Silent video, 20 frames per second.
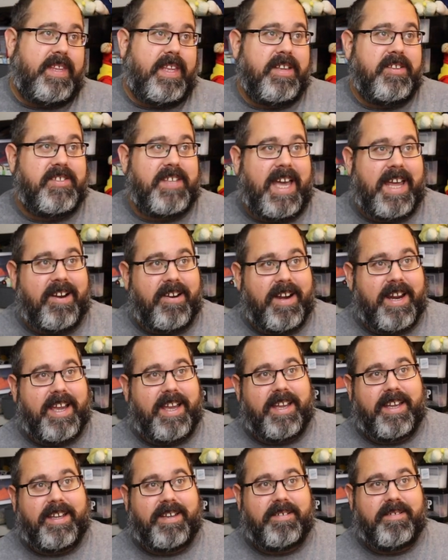
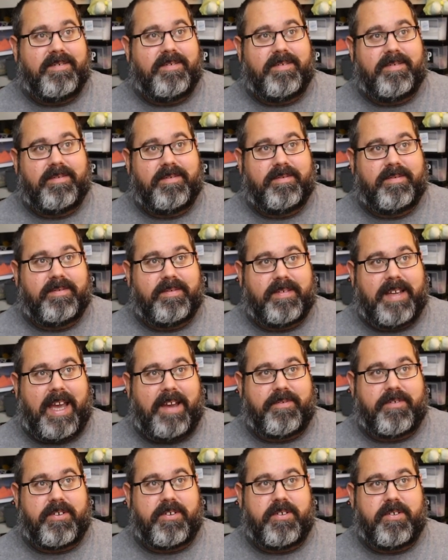Saturday
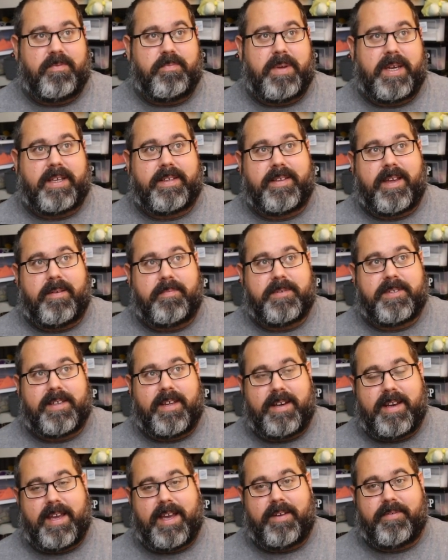afternoon picked up,
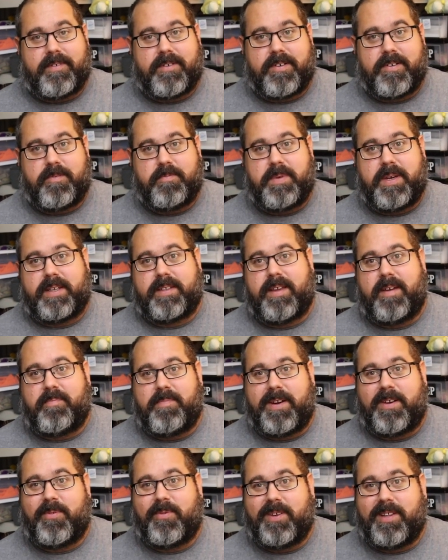Sunday afternoon picked up,
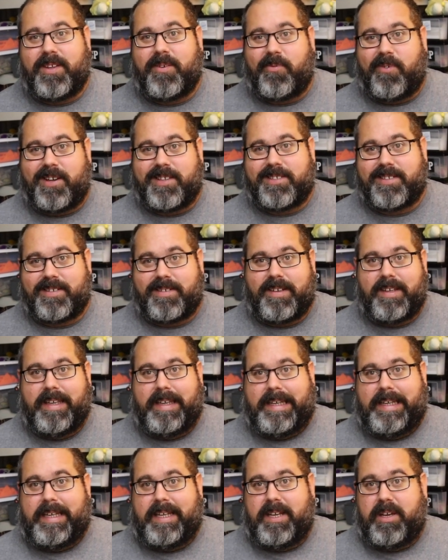but it really wasn't
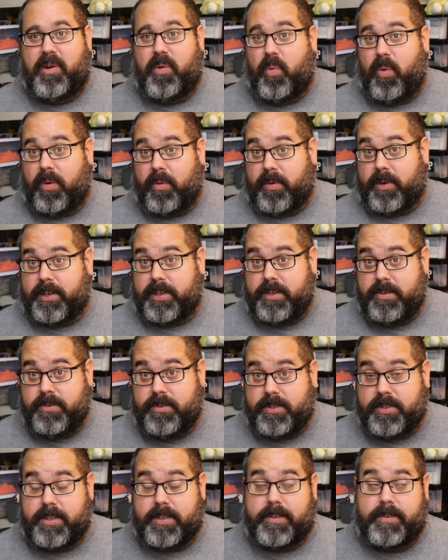what we're
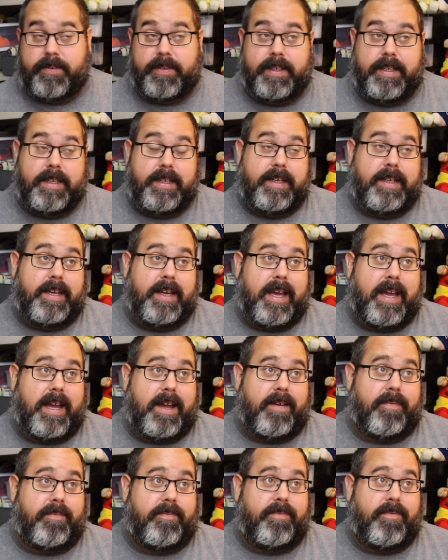used to
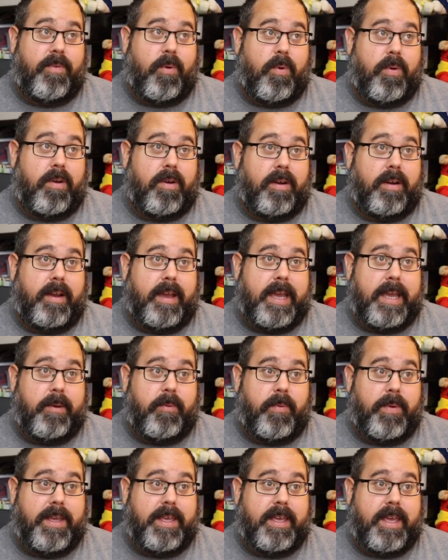um, for a
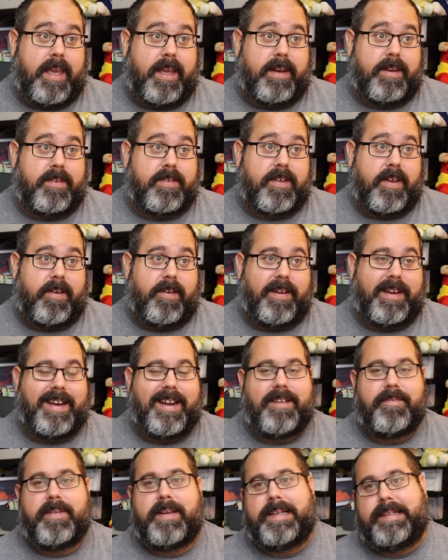weekend. So, and
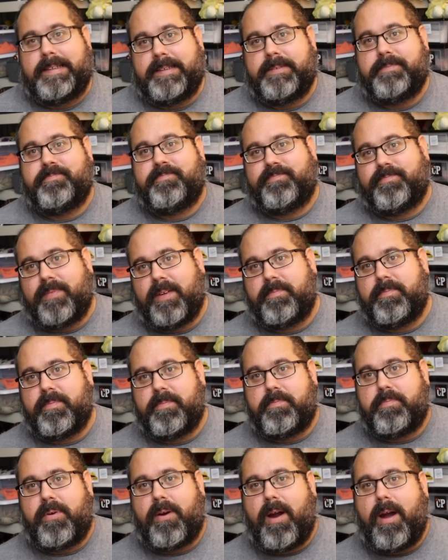I,
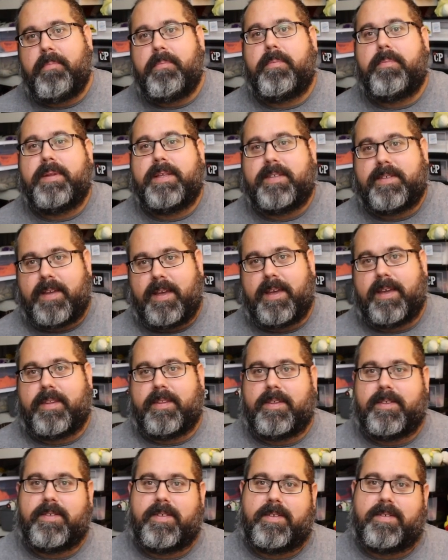I'm probably
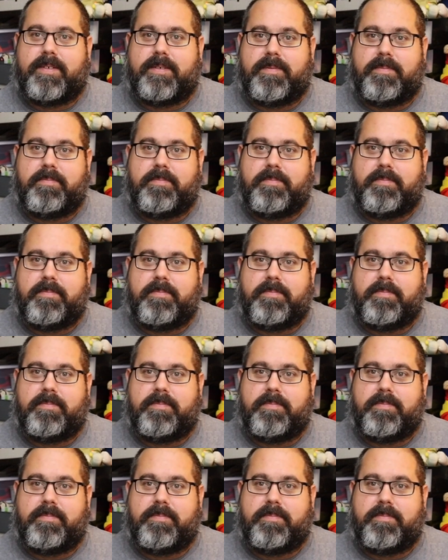saying this as,